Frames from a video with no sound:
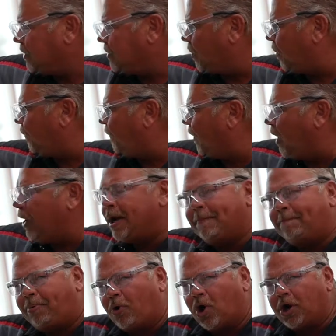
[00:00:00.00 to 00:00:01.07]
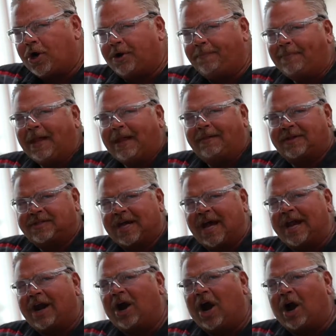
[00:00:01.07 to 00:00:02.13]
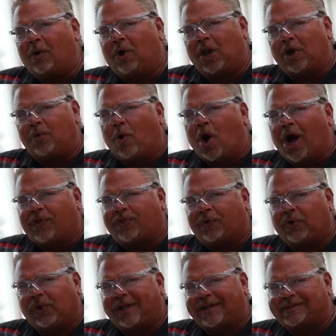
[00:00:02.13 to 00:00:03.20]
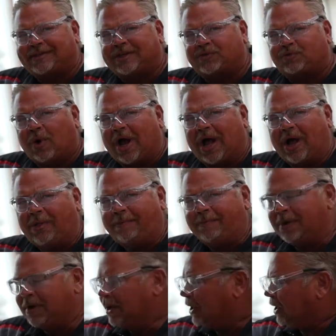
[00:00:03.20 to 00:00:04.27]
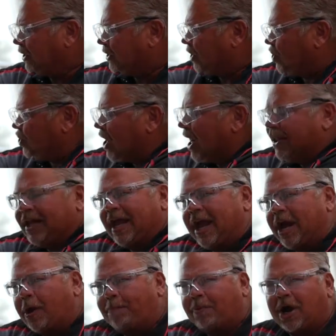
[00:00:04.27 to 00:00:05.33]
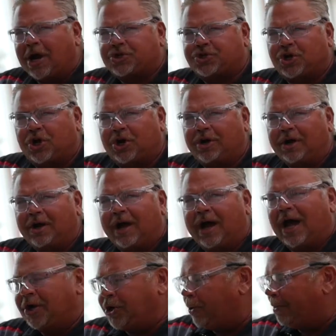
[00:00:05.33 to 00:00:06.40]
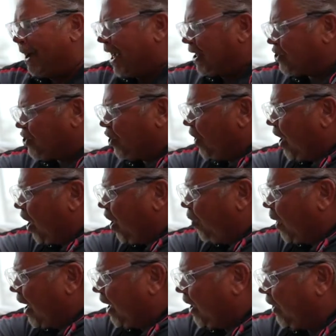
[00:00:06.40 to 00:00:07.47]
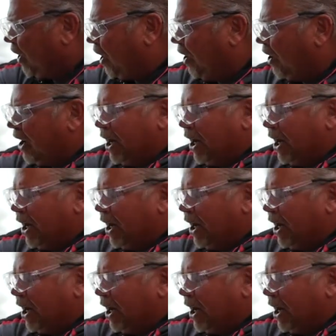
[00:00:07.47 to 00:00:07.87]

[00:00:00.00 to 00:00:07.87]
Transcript: So it's very important, it's on our hourly walkthrough list as well, to check the air pressure on your master air regulator,